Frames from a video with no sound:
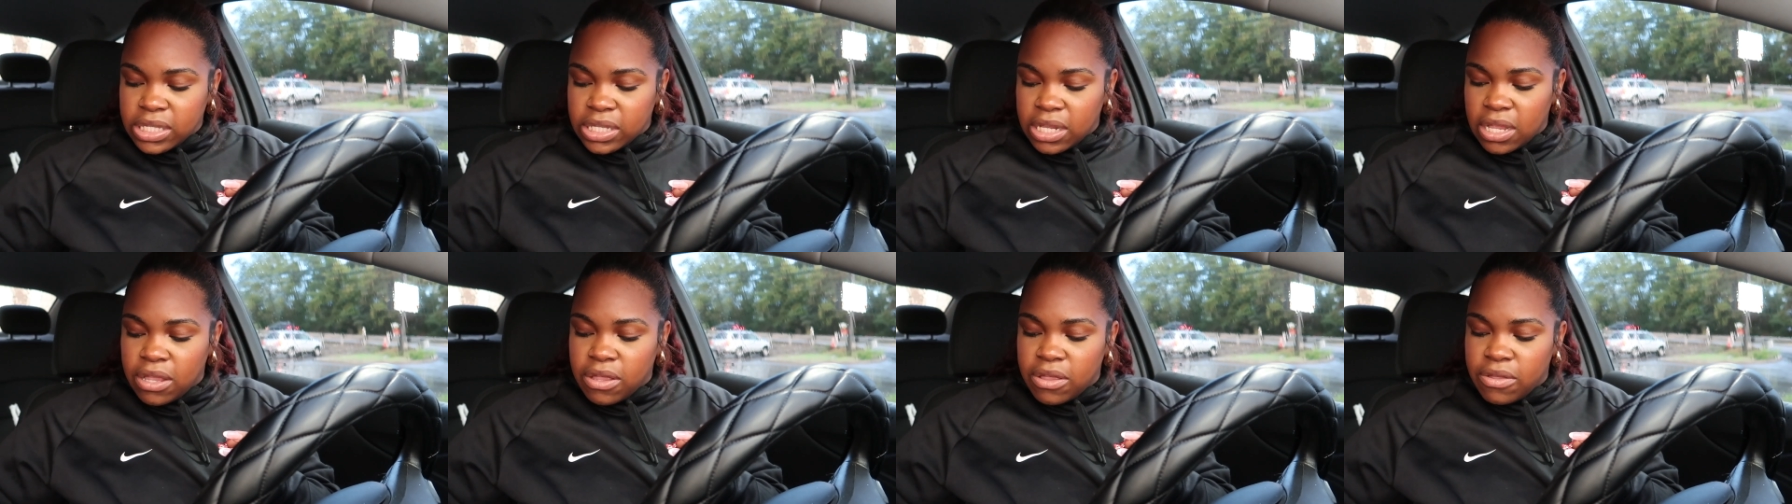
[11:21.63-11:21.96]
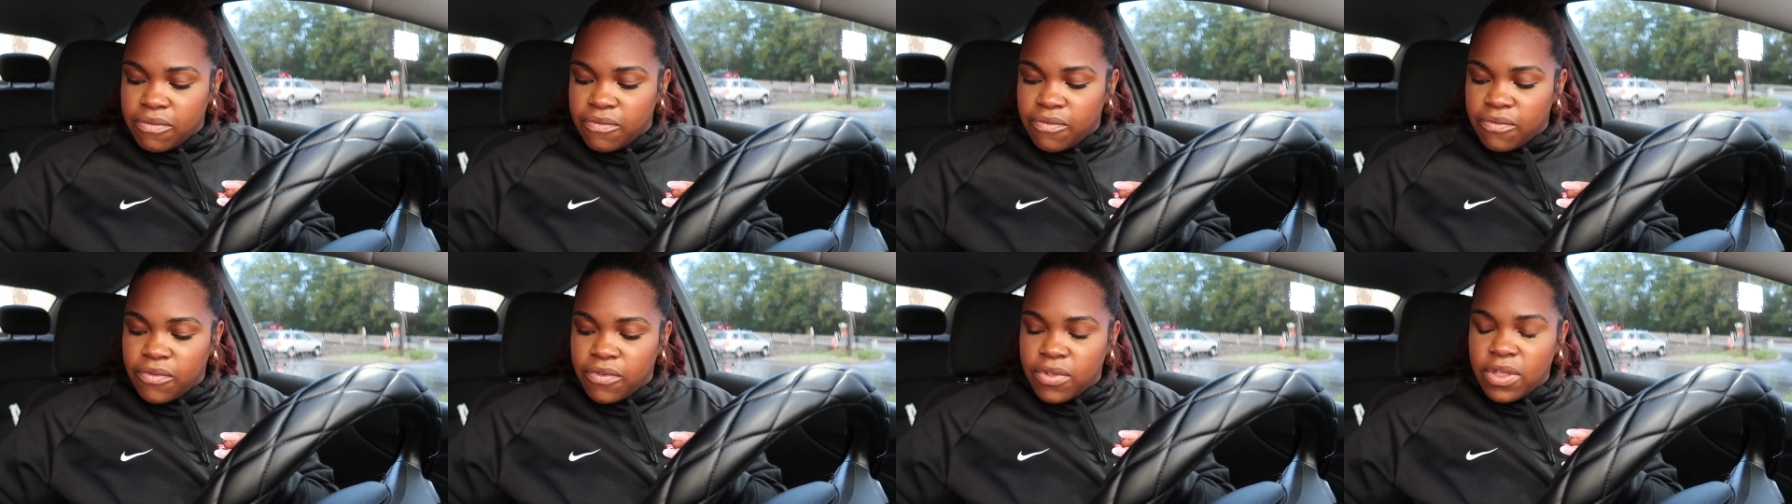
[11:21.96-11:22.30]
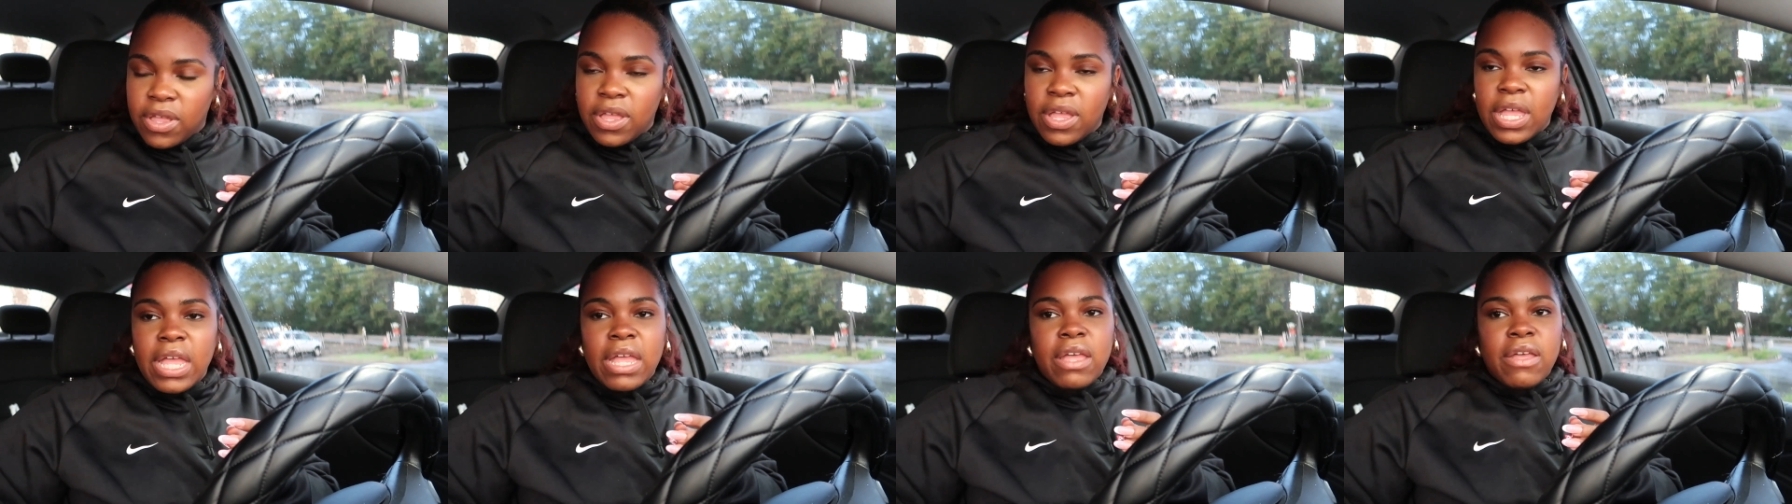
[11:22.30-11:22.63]
stuff
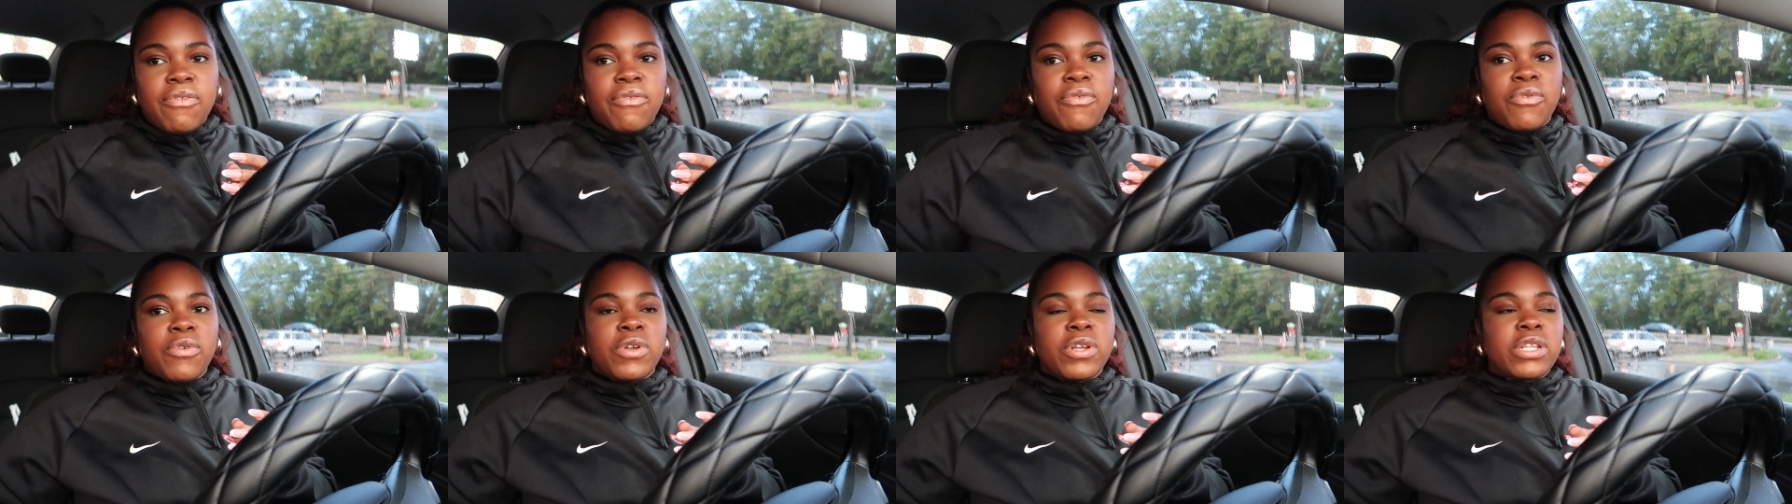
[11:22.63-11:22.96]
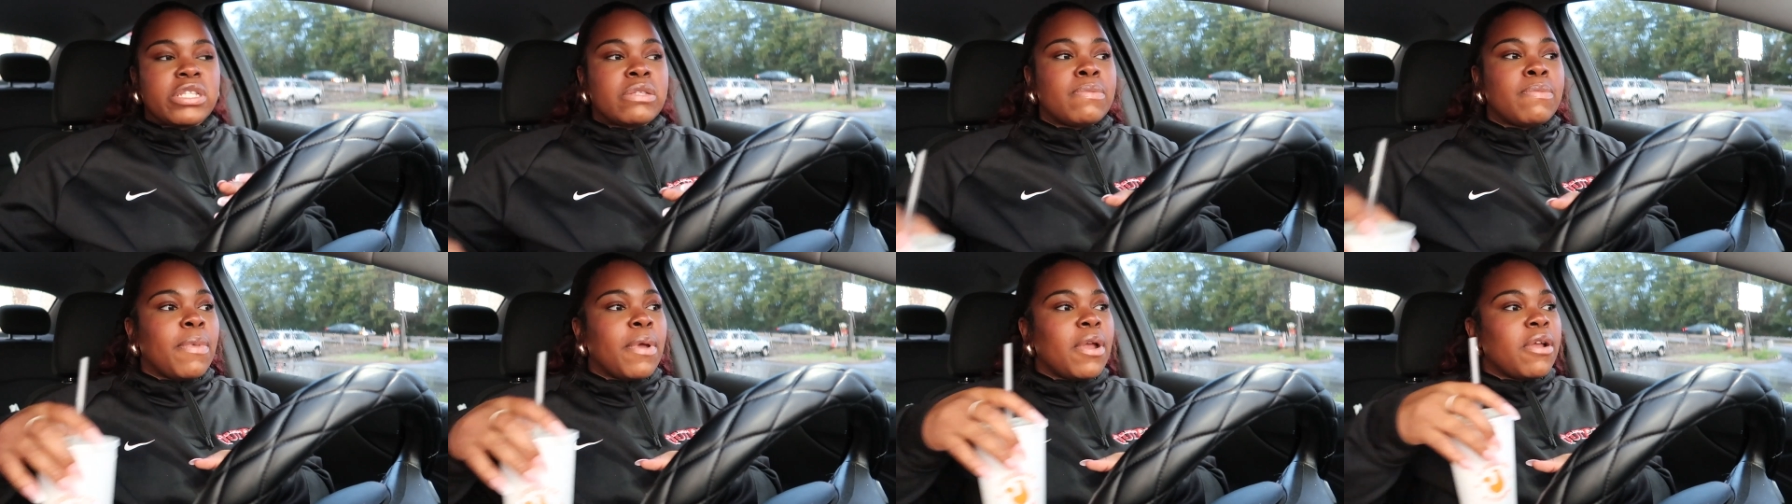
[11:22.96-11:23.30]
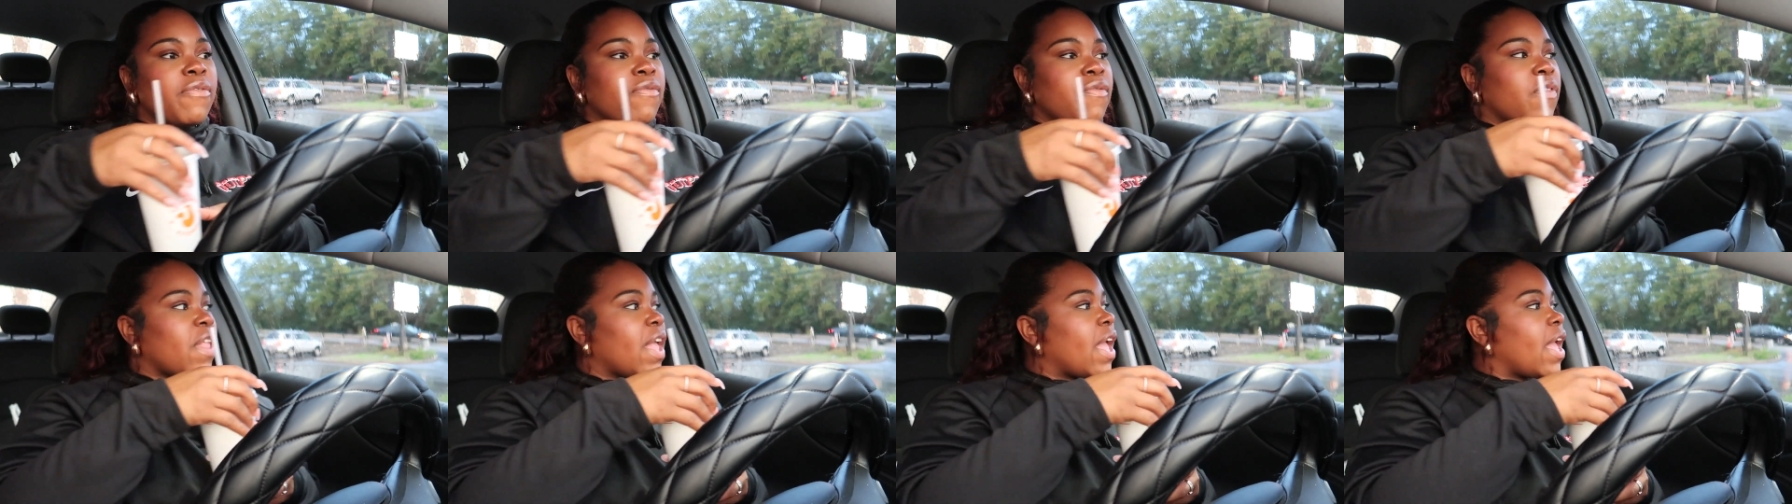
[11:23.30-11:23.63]
for his
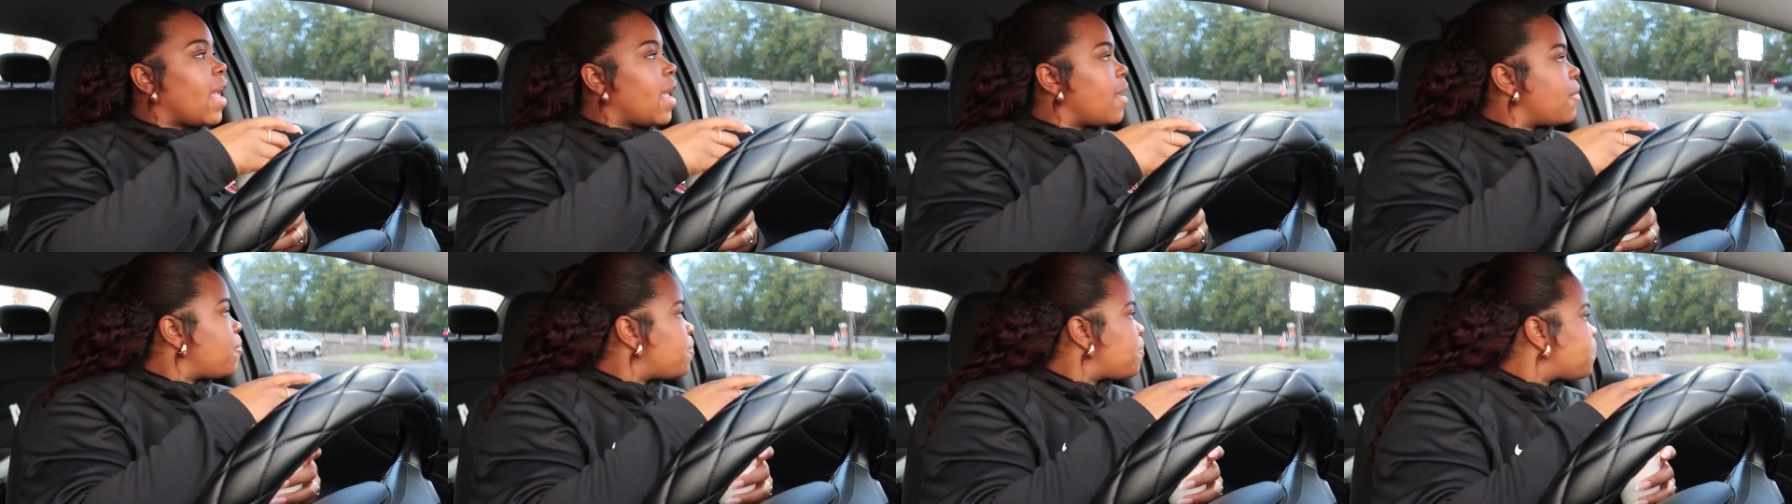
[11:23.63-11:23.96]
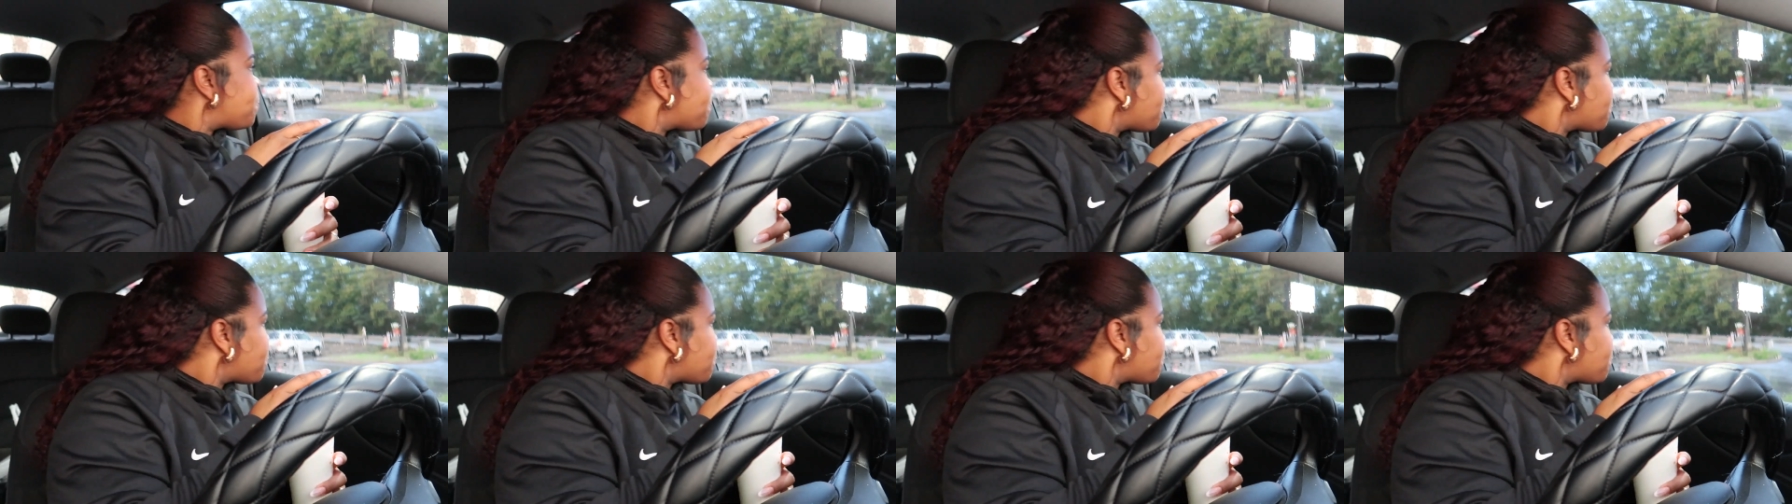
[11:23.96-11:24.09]
birthday.